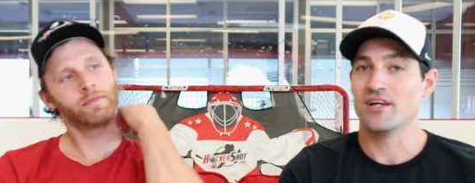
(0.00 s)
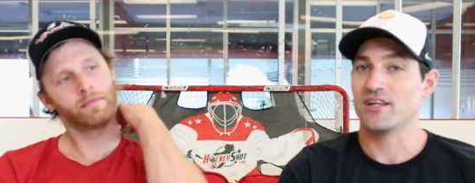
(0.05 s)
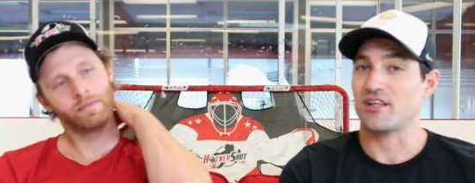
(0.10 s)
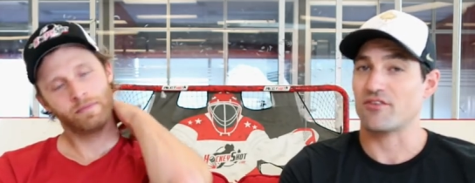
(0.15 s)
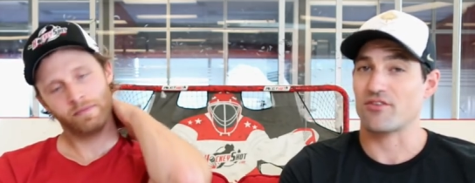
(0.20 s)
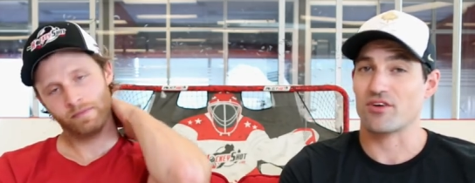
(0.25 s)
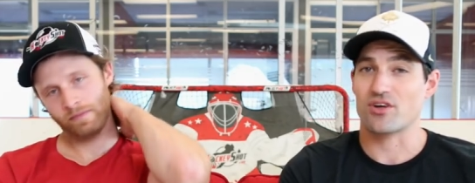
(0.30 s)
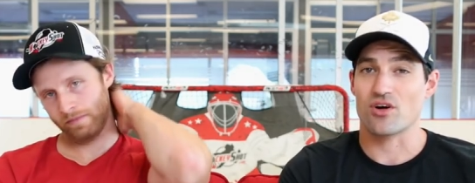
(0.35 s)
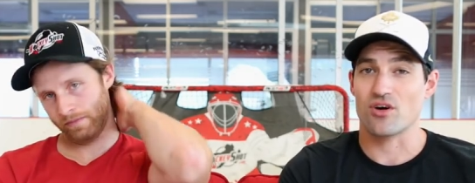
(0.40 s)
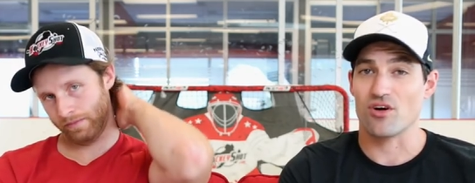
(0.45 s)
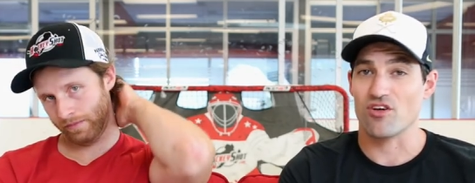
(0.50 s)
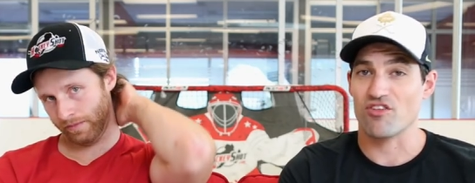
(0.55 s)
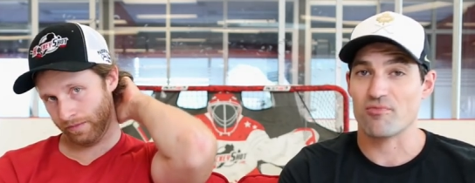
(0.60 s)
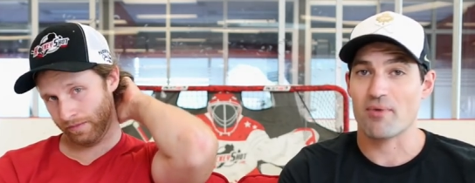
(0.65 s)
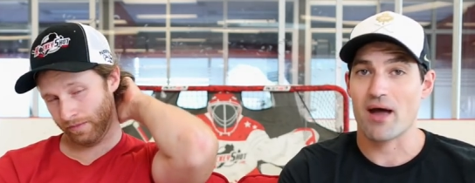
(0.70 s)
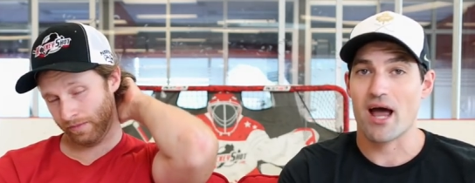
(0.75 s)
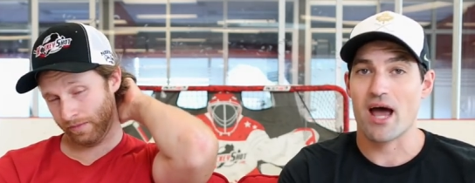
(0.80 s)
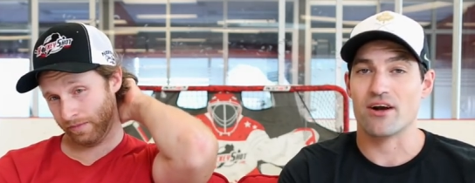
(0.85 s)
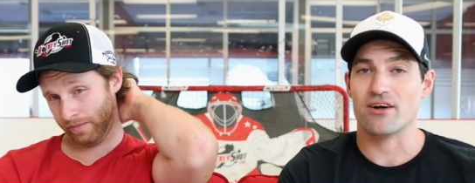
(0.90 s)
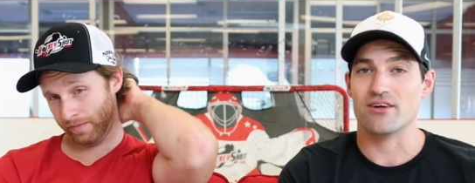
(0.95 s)
Speaker 1: different curve
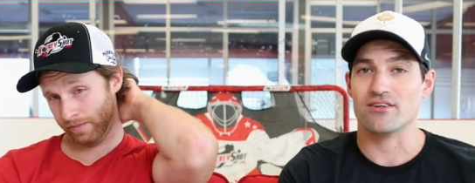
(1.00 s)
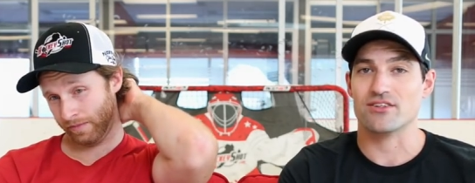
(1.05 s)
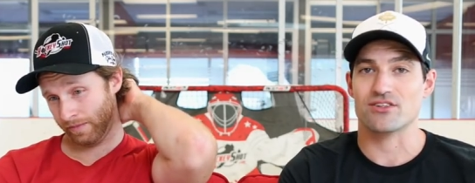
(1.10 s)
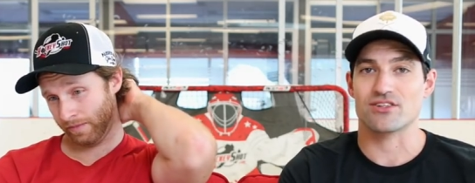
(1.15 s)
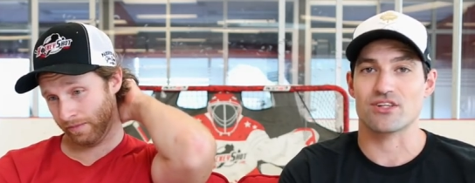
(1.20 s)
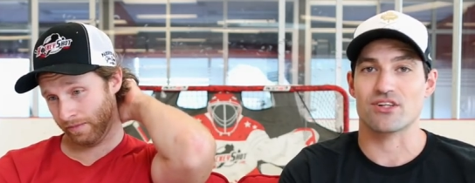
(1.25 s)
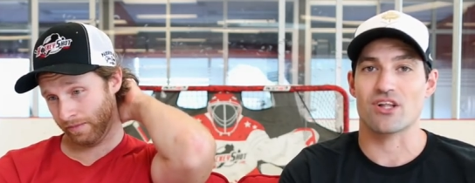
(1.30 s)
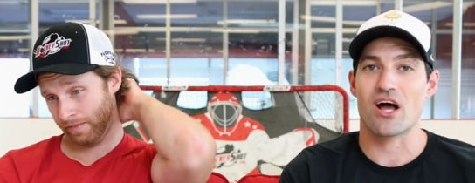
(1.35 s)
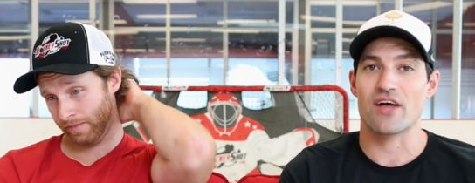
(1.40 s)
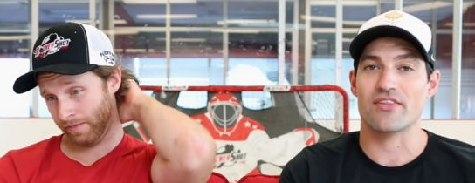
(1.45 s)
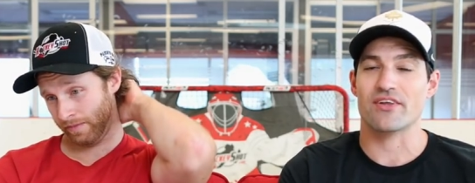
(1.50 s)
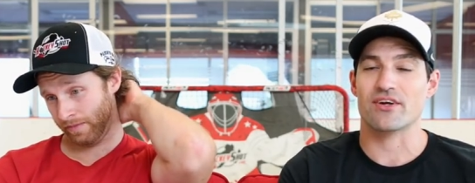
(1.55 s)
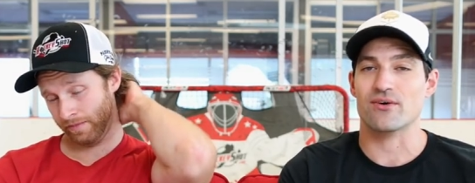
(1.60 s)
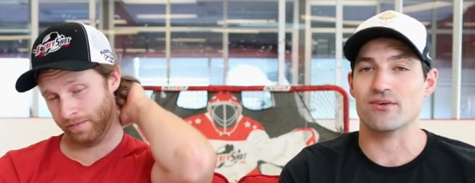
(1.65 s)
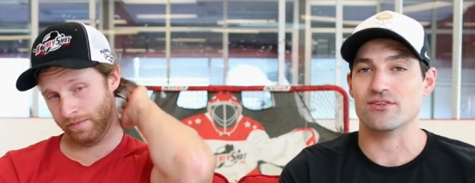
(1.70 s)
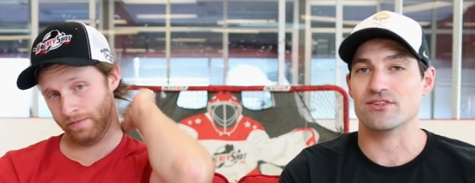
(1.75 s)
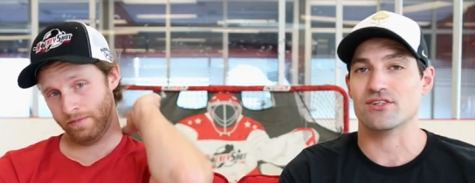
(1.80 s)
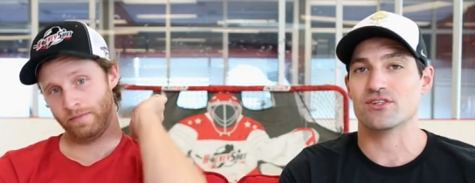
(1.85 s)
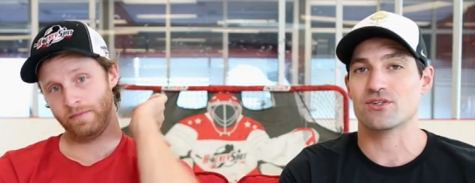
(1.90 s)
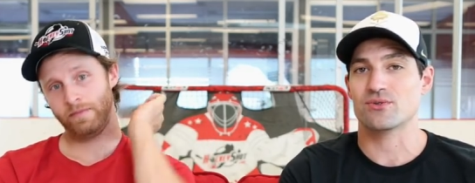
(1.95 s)
patterns. There's a lot that
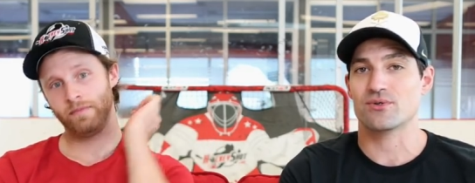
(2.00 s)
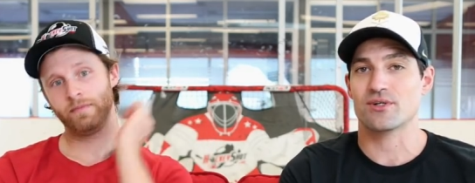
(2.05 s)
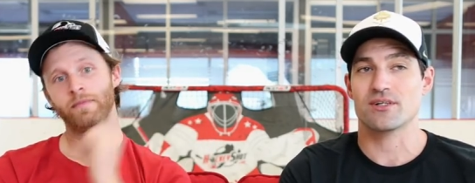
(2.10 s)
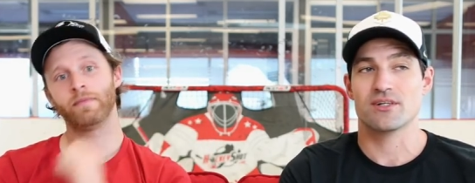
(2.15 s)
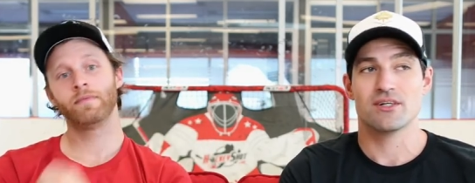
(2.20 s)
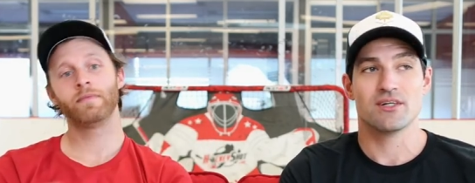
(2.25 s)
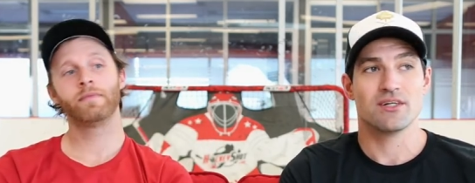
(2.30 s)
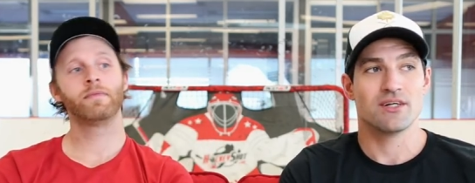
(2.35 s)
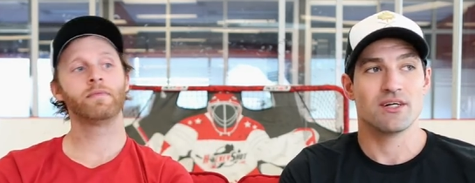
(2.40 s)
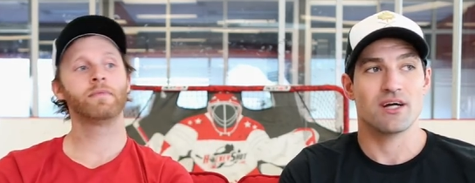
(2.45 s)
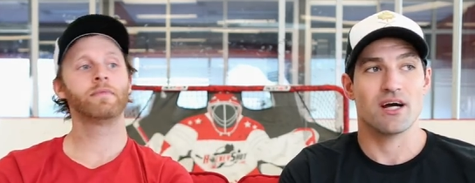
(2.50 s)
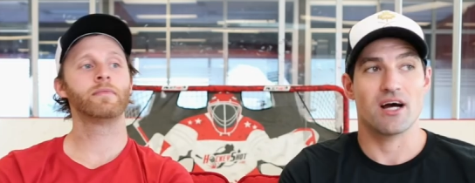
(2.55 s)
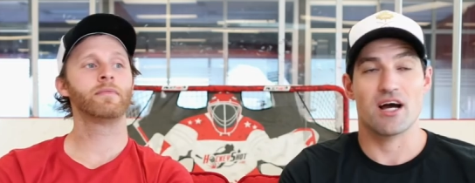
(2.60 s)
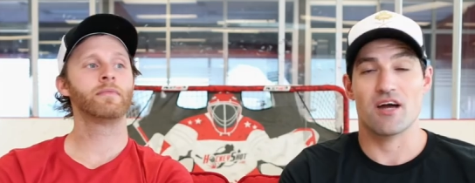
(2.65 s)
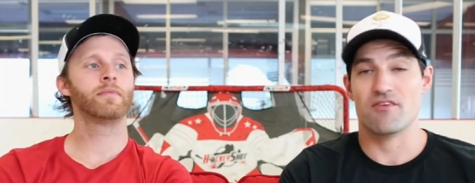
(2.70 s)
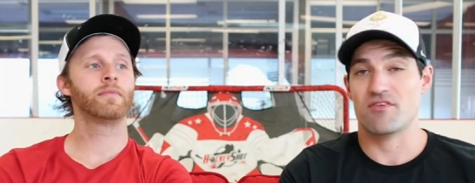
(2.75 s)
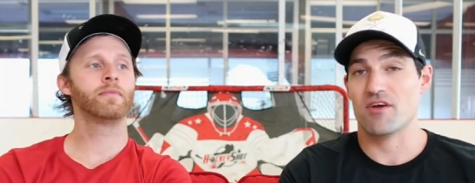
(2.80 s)
goes into it. Uh,